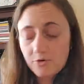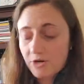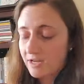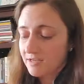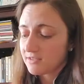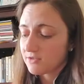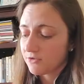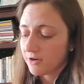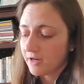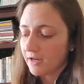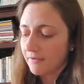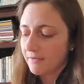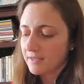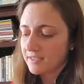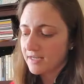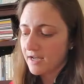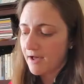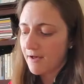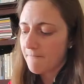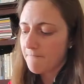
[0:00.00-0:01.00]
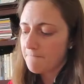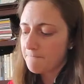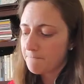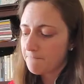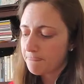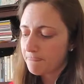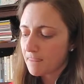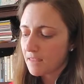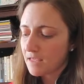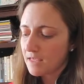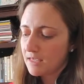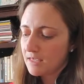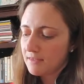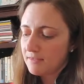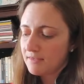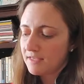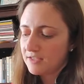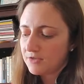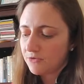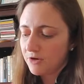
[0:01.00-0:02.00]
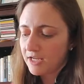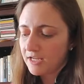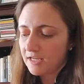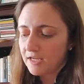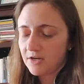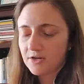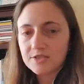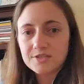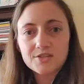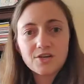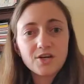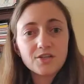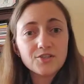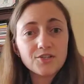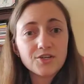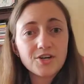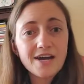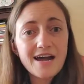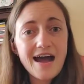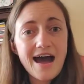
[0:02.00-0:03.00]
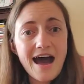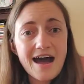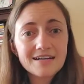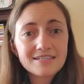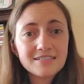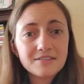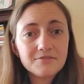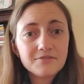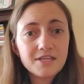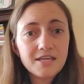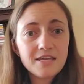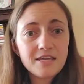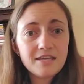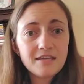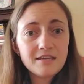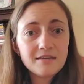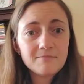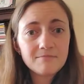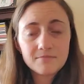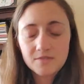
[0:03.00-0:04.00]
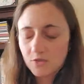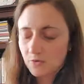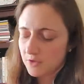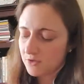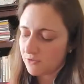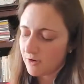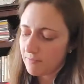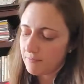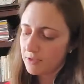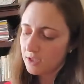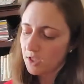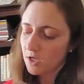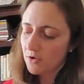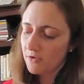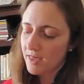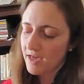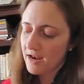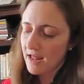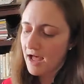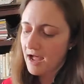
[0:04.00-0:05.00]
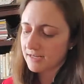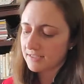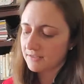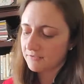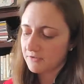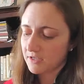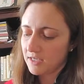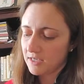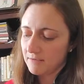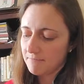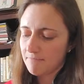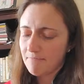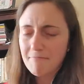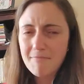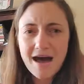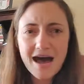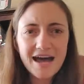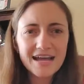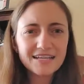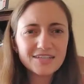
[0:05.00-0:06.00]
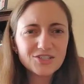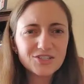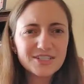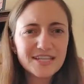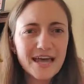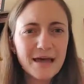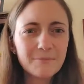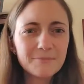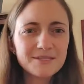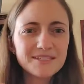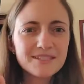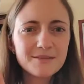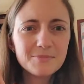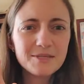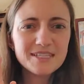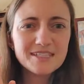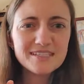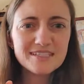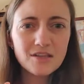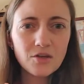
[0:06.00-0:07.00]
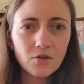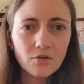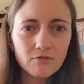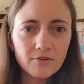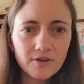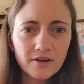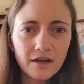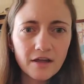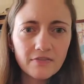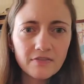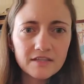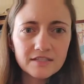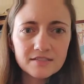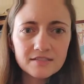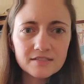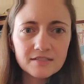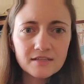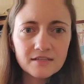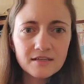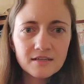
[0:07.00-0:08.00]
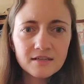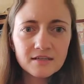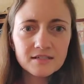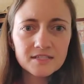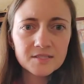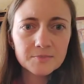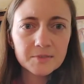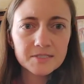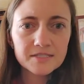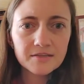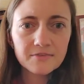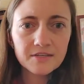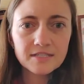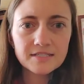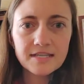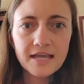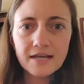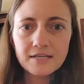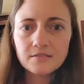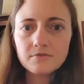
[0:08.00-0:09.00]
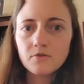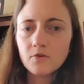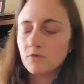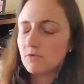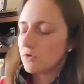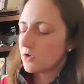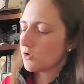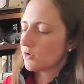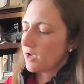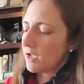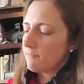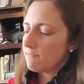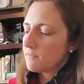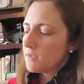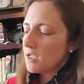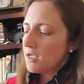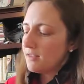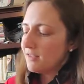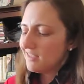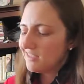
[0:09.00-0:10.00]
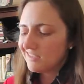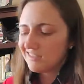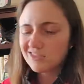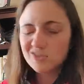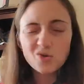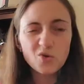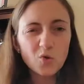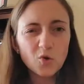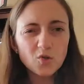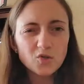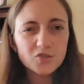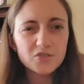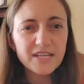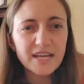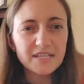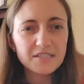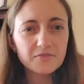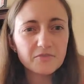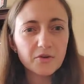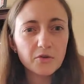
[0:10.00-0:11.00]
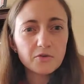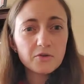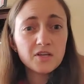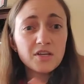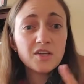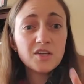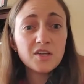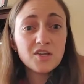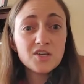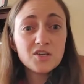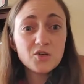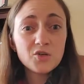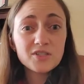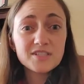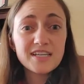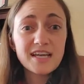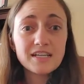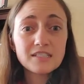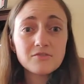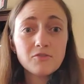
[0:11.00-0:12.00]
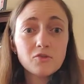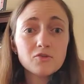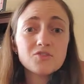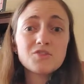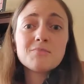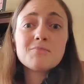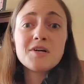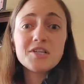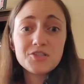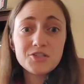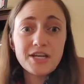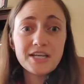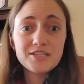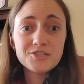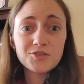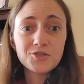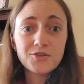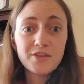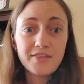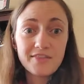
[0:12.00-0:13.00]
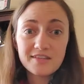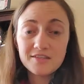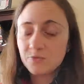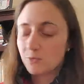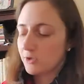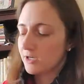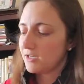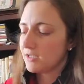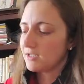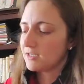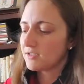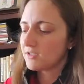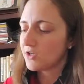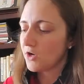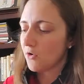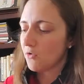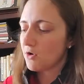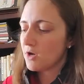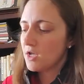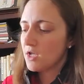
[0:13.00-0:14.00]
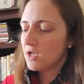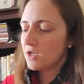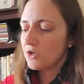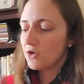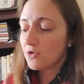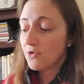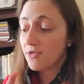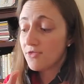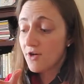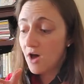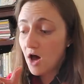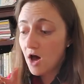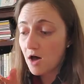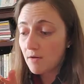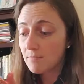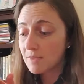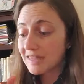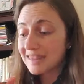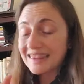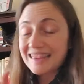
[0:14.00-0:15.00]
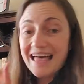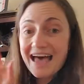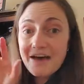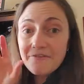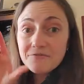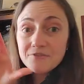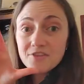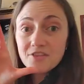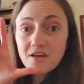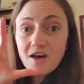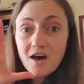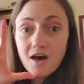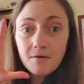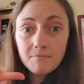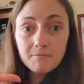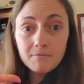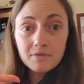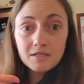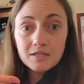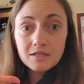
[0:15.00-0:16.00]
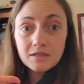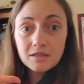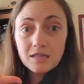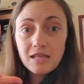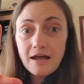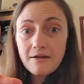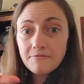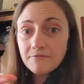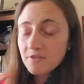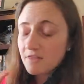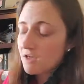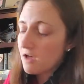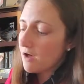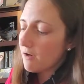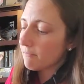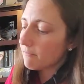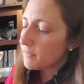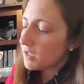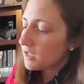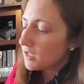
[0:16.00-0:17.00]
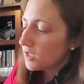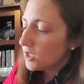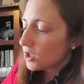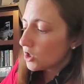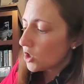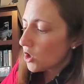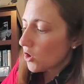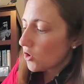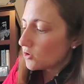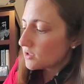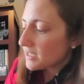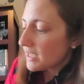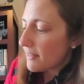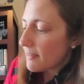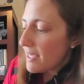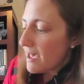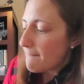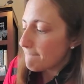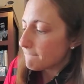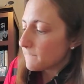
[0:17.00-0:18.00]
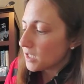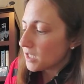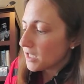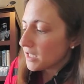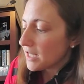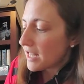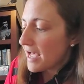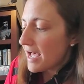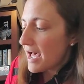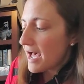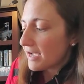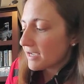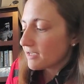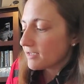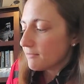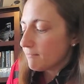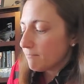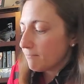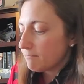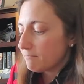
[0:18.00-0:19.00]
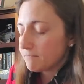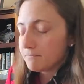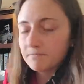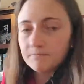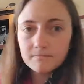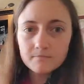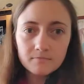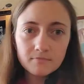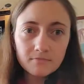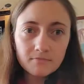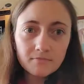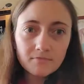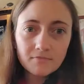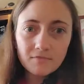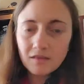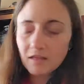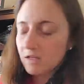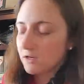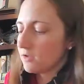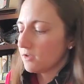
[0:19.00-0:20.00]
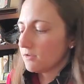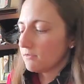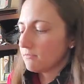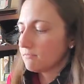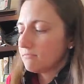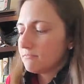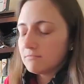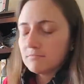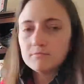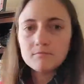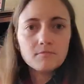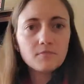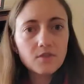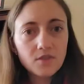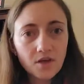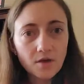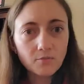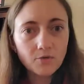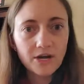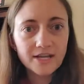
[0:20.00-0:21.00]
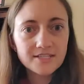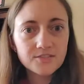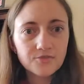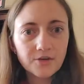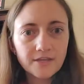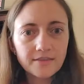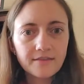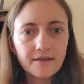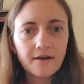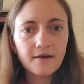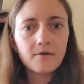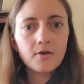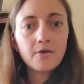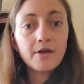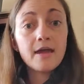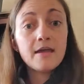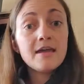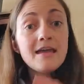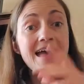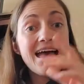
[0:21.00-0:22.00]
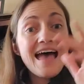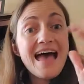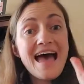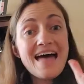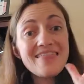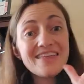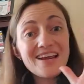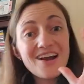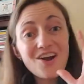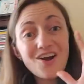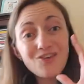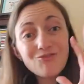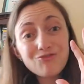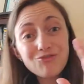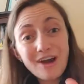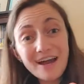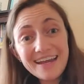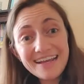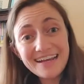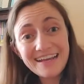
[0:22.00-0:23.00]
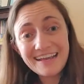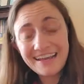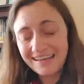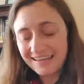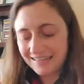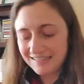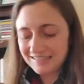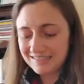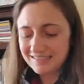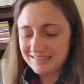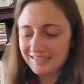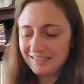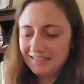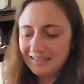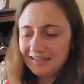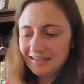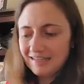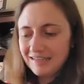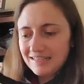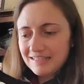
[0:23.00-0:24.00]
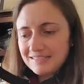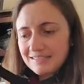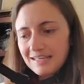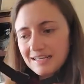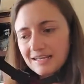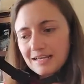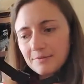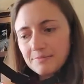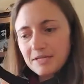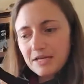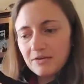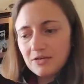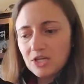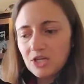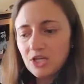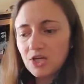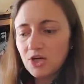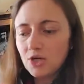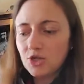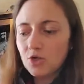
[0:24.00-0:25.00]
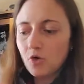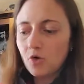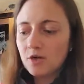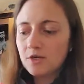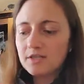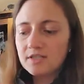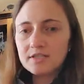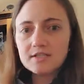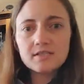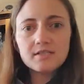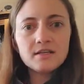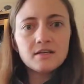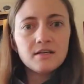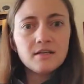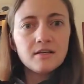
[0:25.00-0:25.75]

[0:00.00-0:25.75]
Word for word: rest, right, on the top. This right here is called your octave key. So it's right below that octave key. Mine just happens to be silver on this specific saxophone. Okay, this is an older saxophone. Your saxophones are much nicer than this one. So your thumb, left thumb, left thumb goes on that black little thumb rest right there. Okay, and then our right hand is going to come down here. Yours,